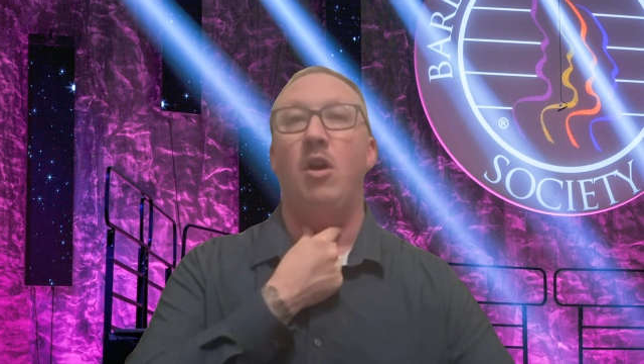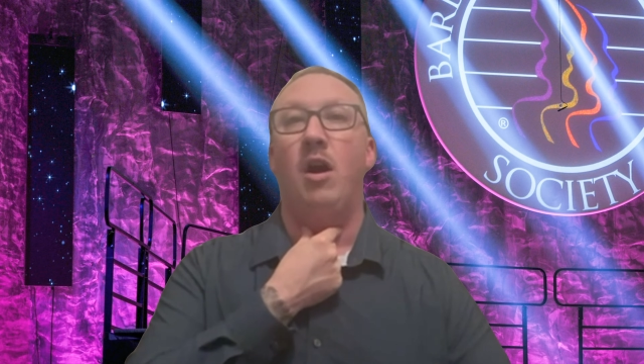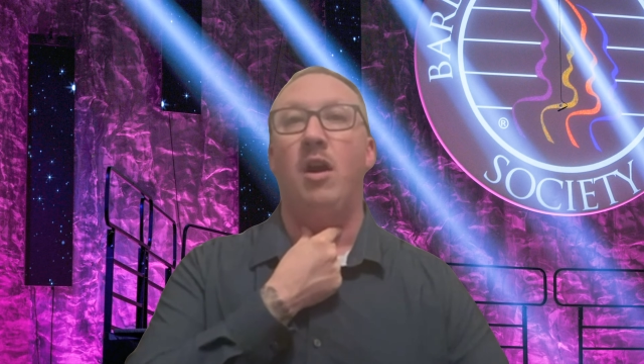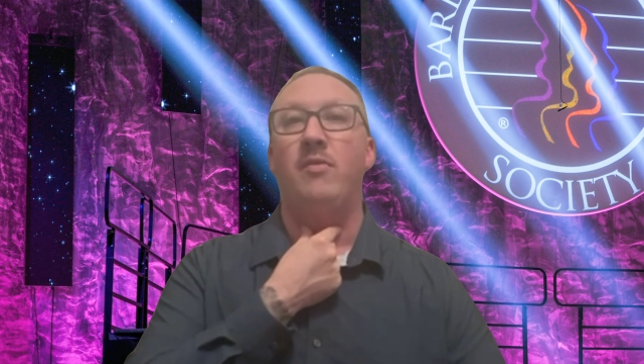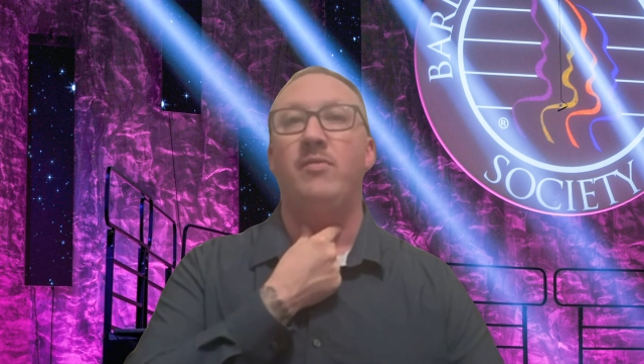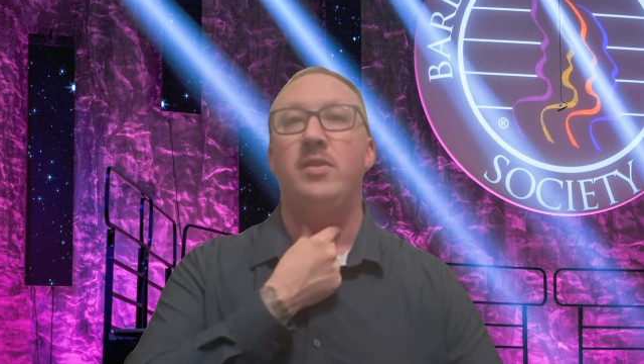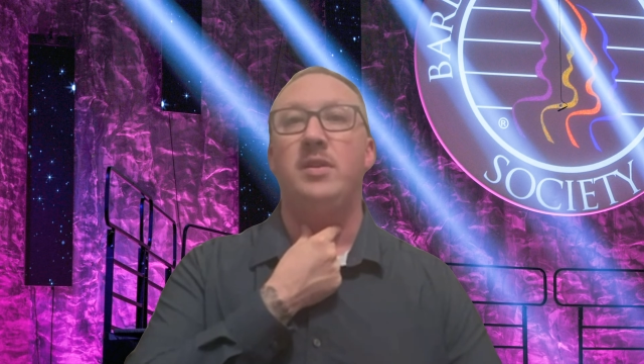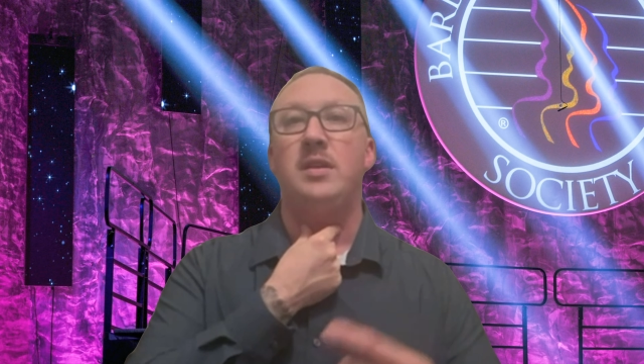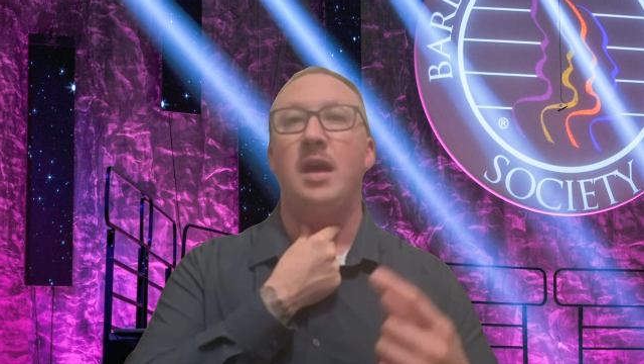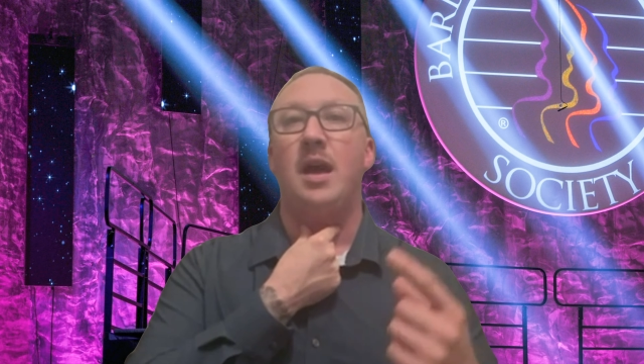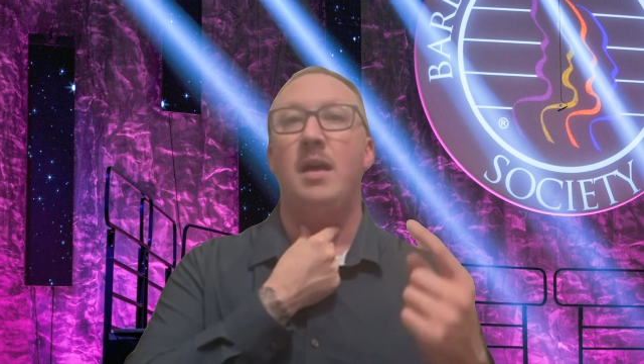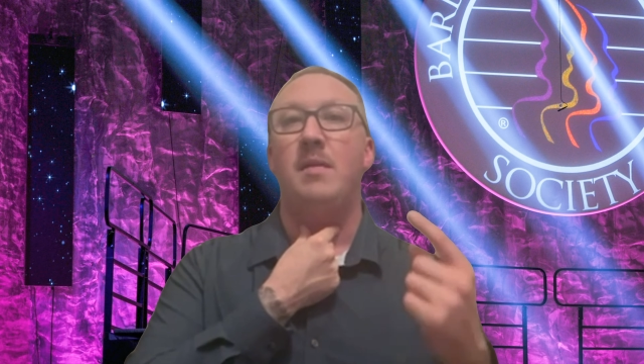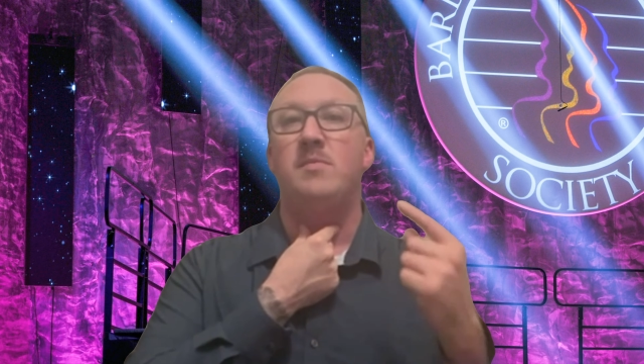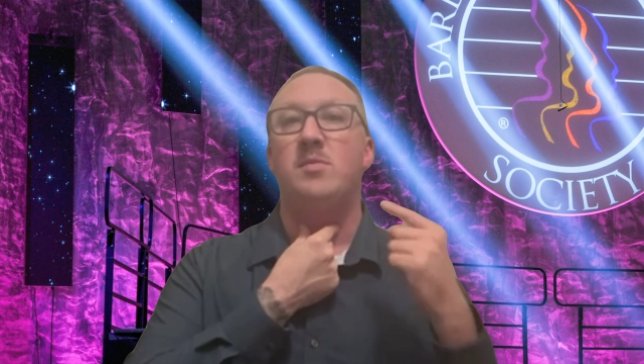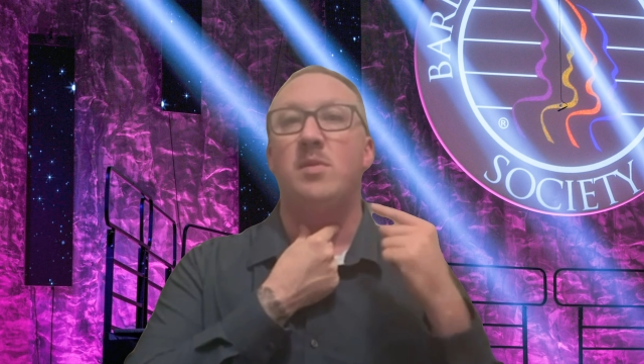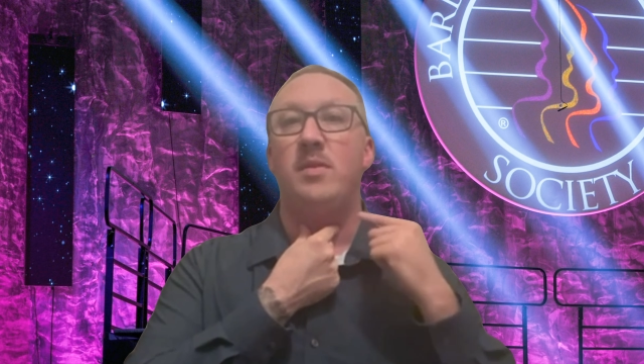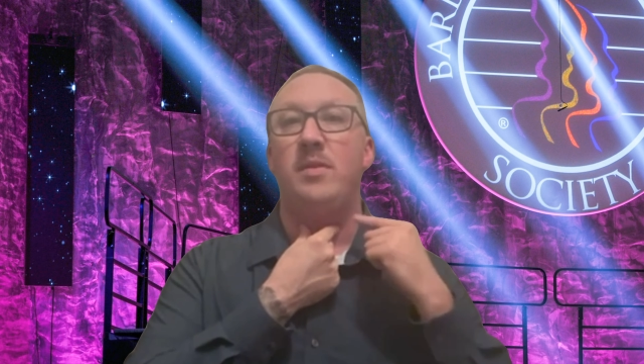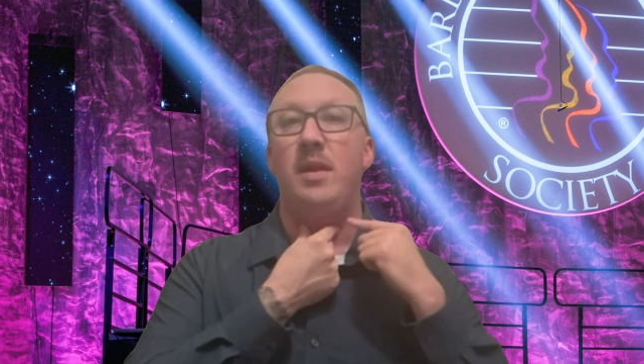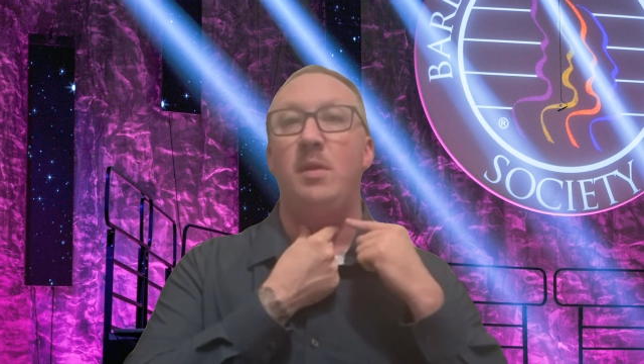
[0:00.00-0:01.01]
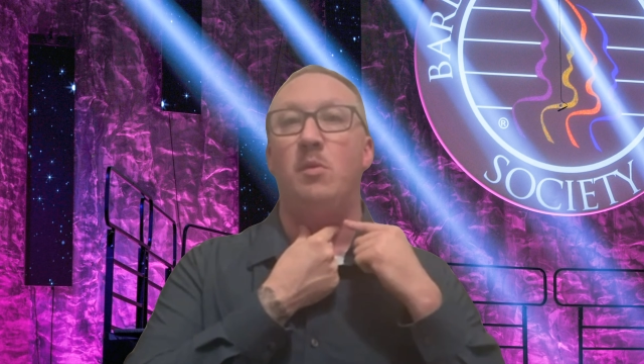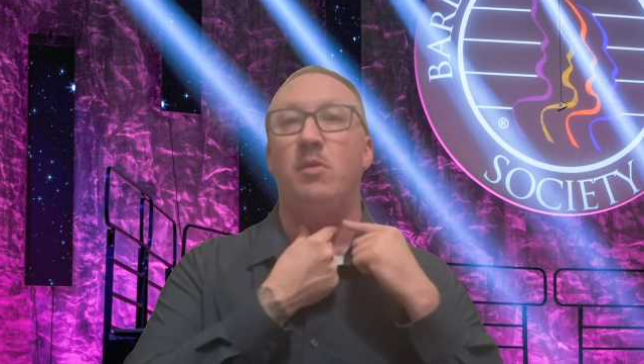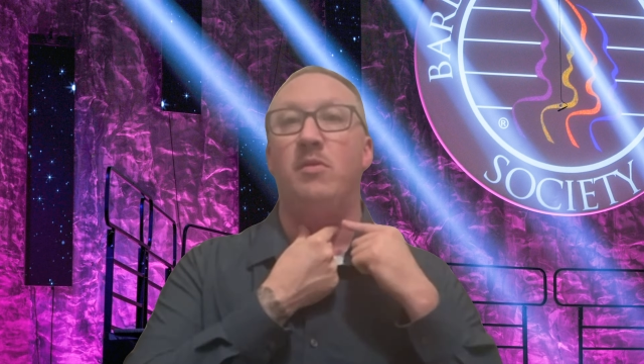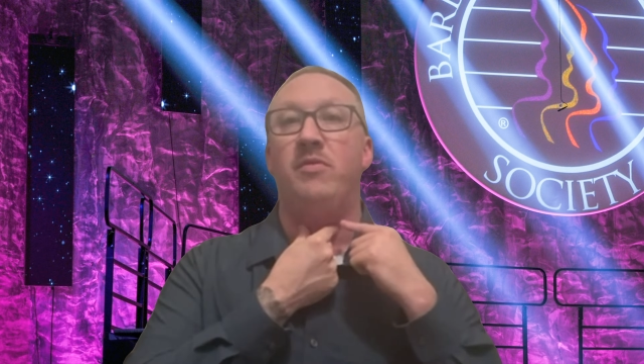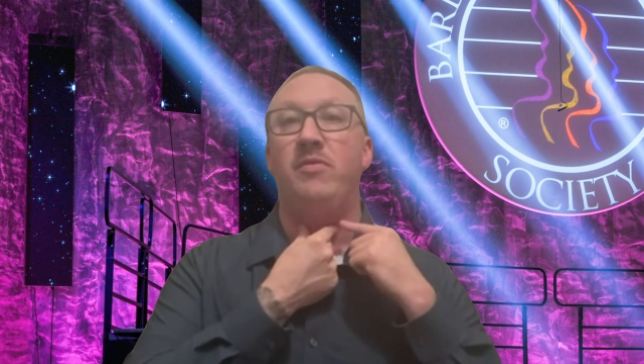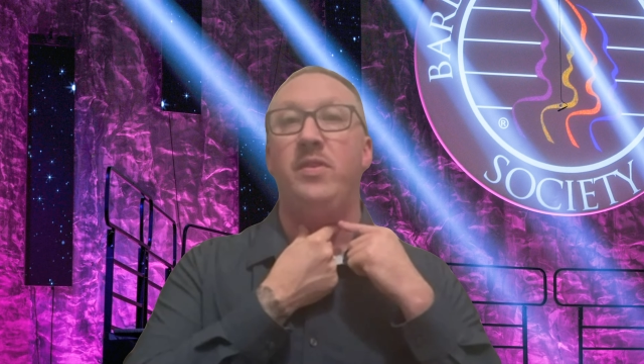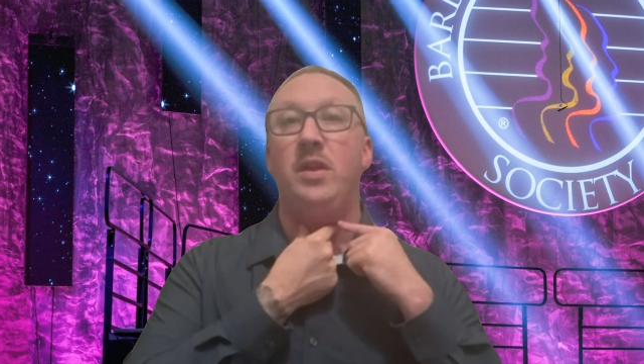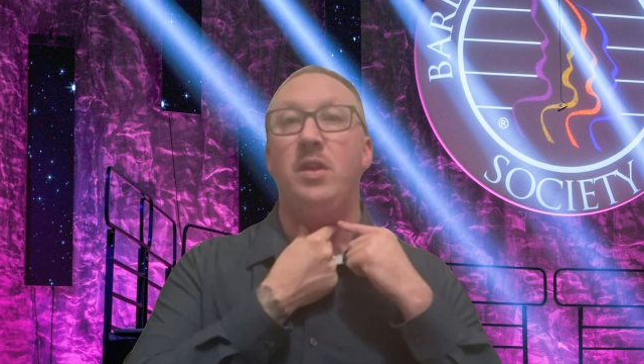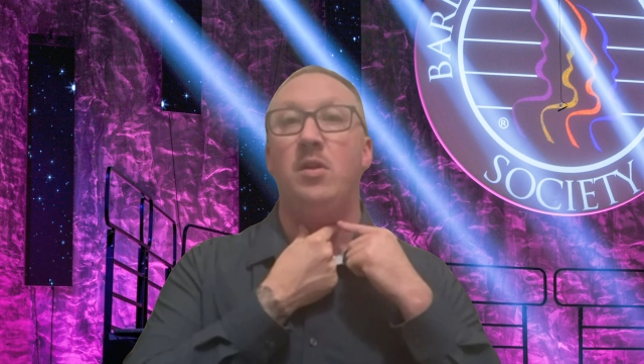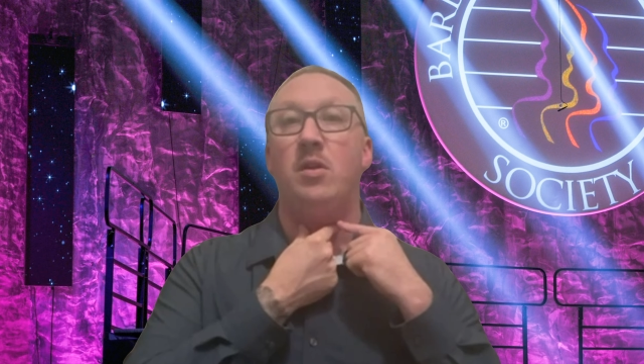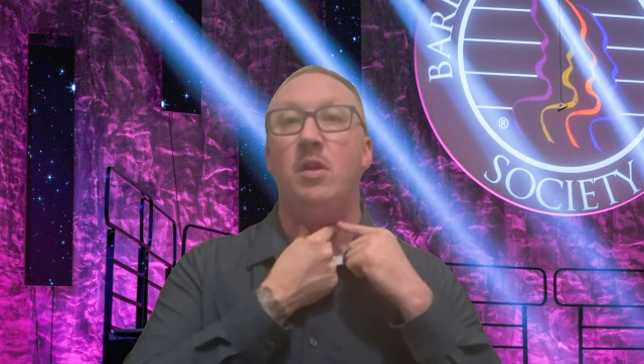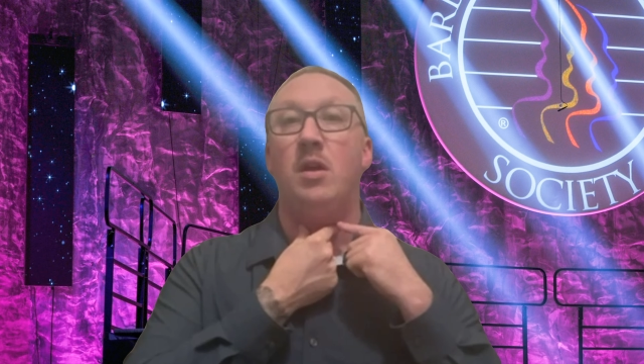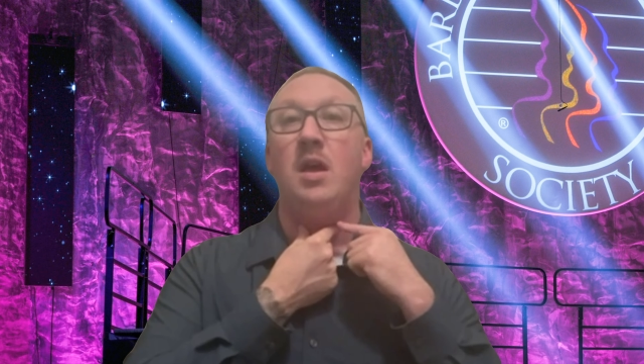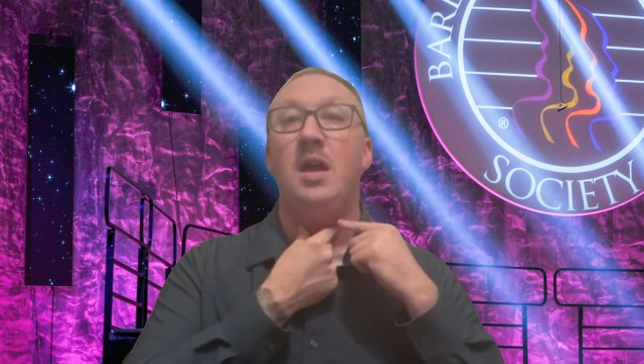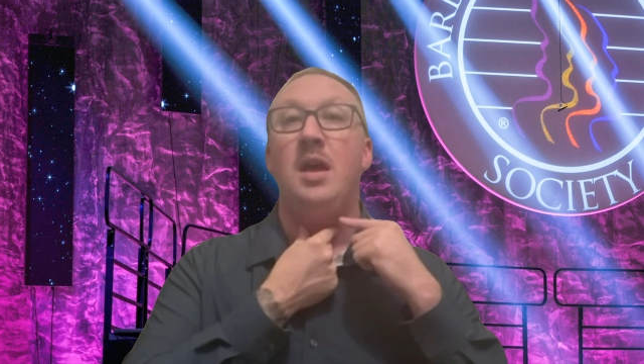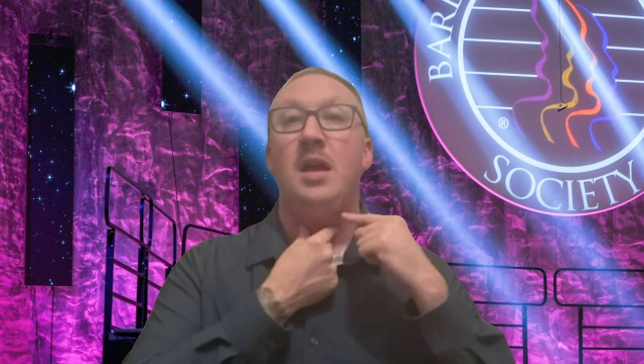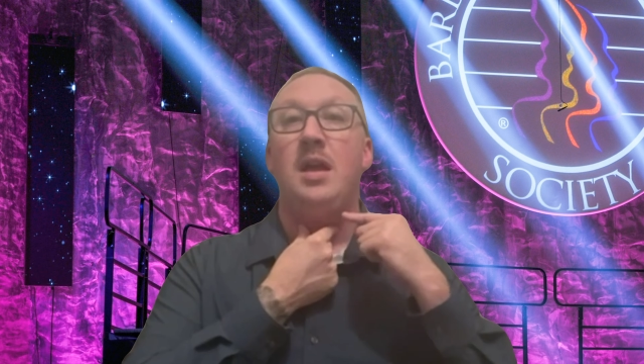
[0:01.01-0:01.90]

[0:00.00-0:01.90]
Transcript: oftentimes what they will feel